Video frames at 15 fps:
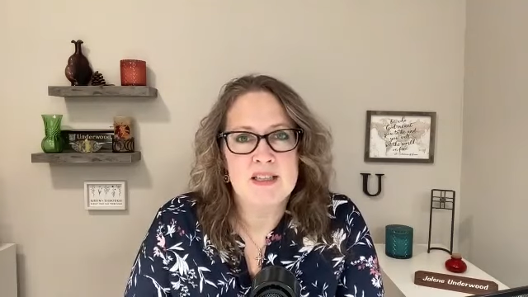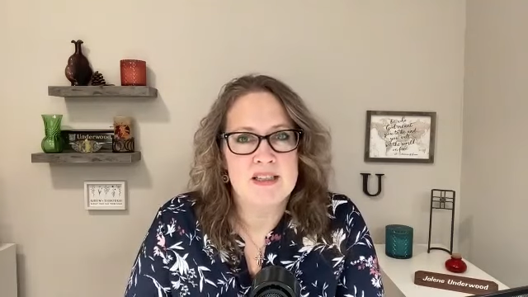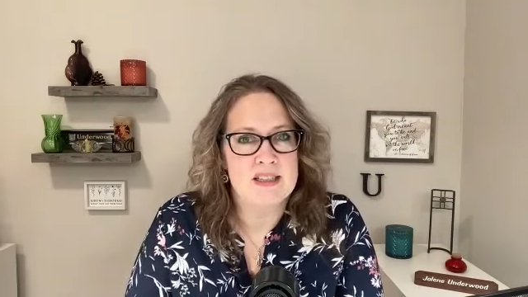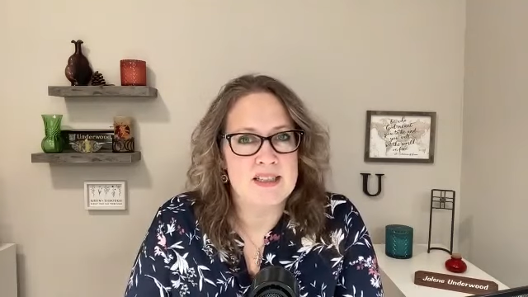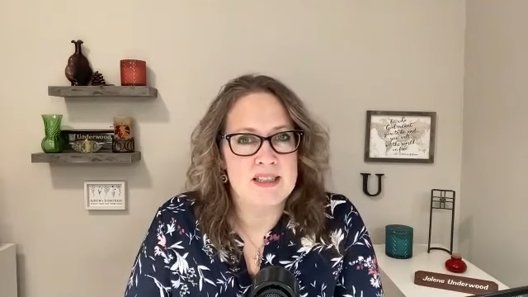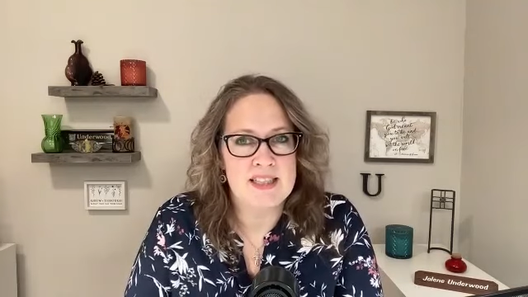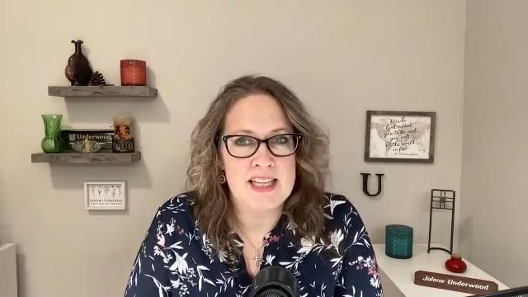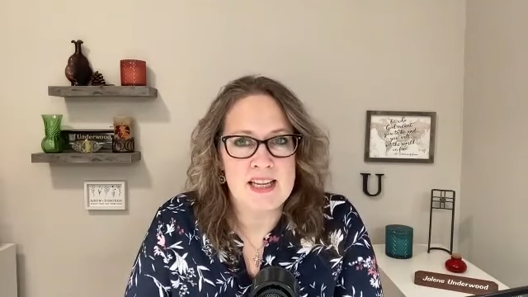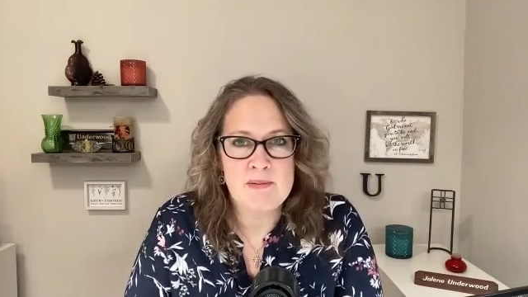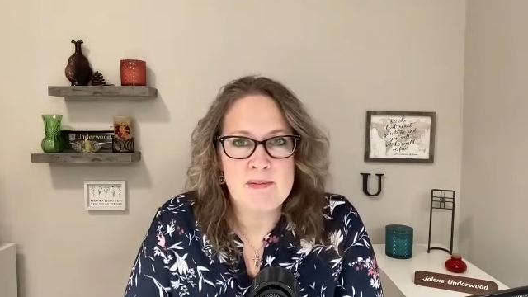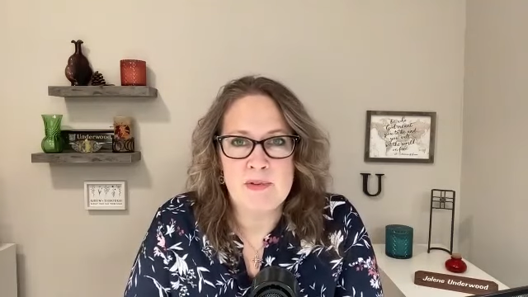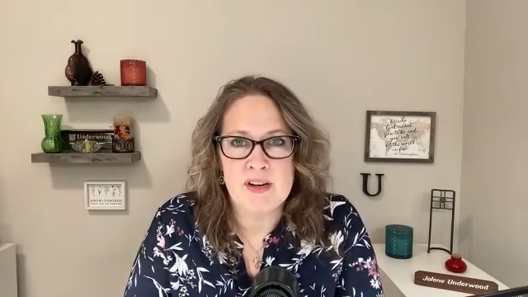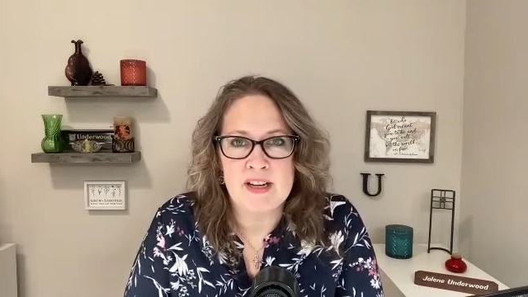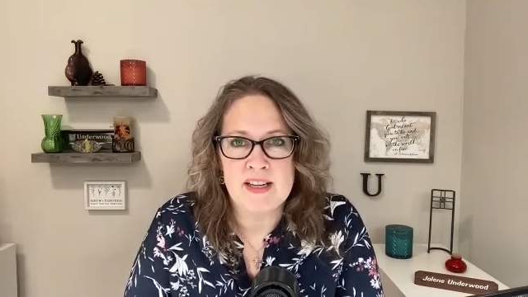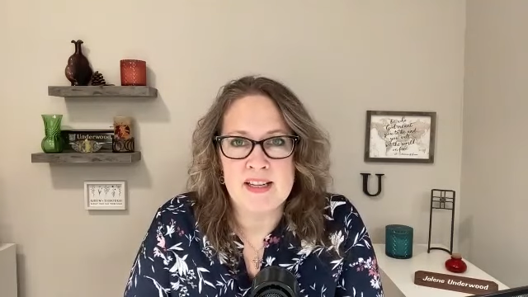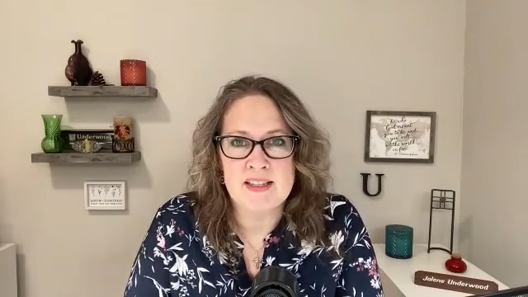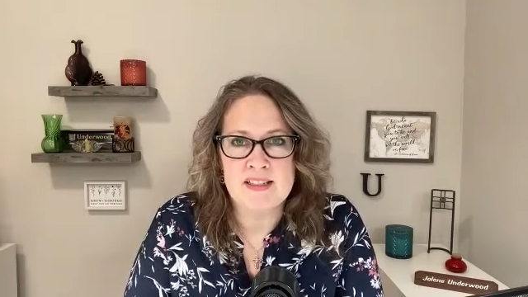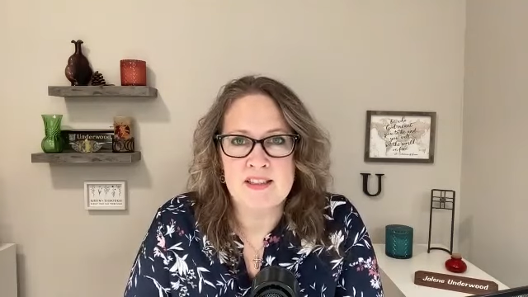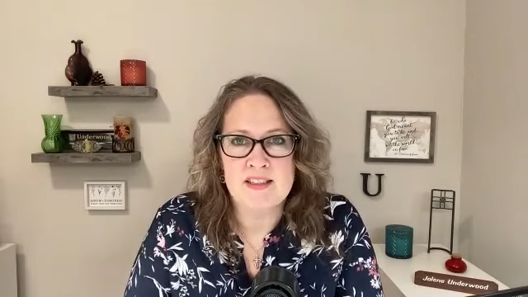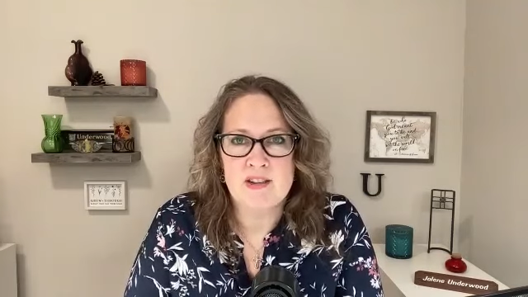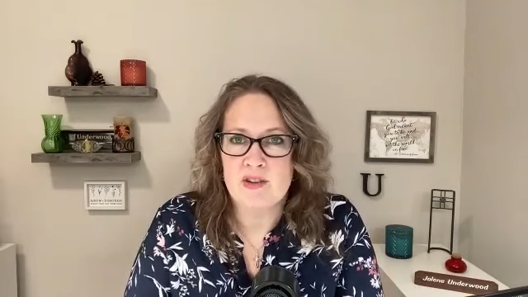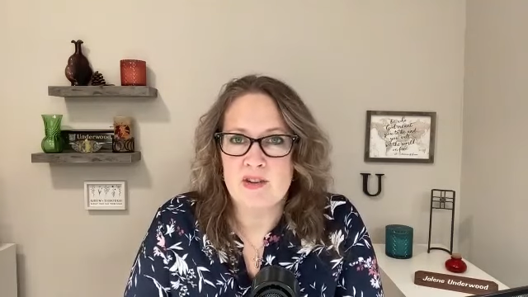the same
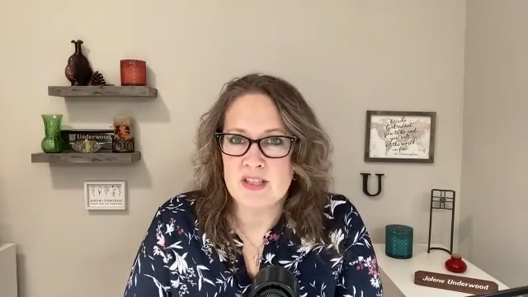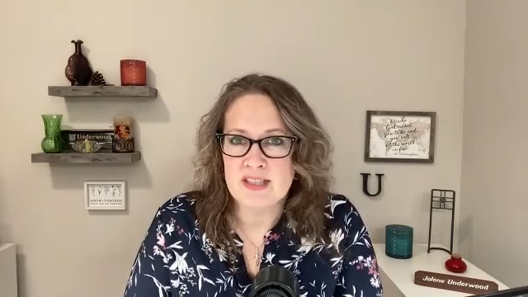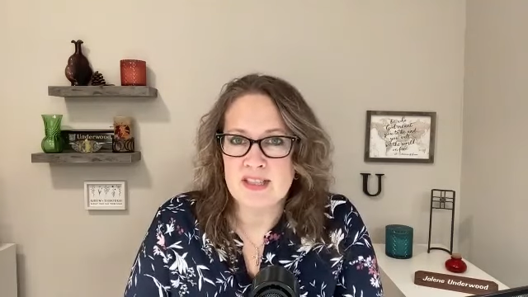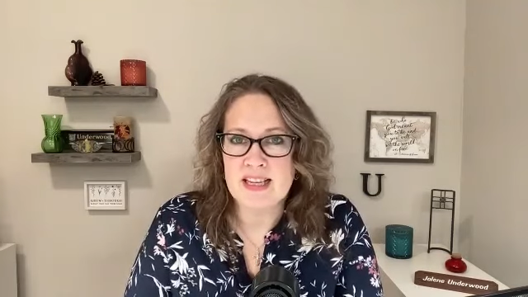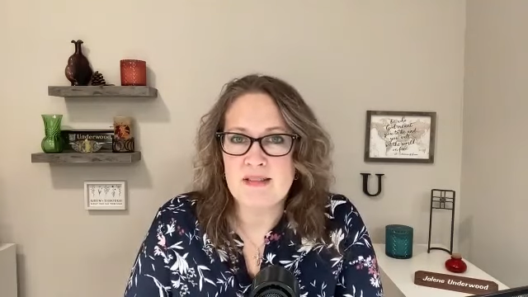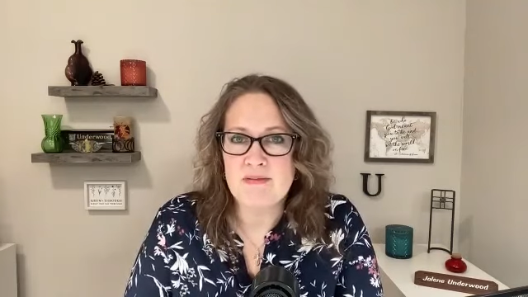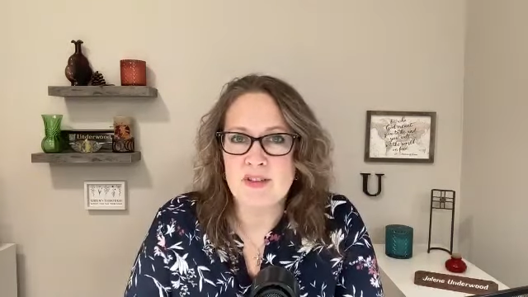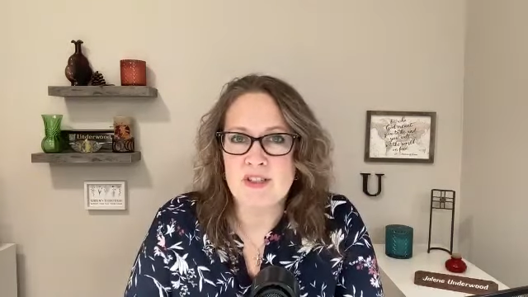phrase, the same